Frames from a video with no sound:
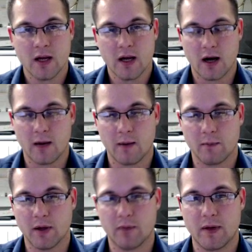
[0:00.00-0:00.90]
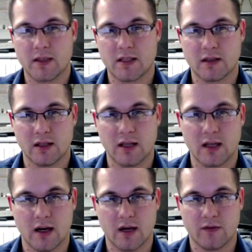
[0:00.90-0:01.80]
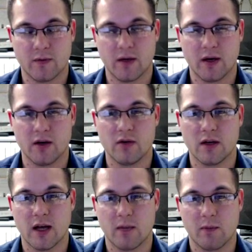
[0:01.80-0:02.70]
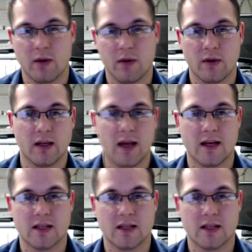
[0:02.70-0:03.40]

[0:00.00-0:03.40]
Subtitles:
But basically, from there, you can kind of play with it as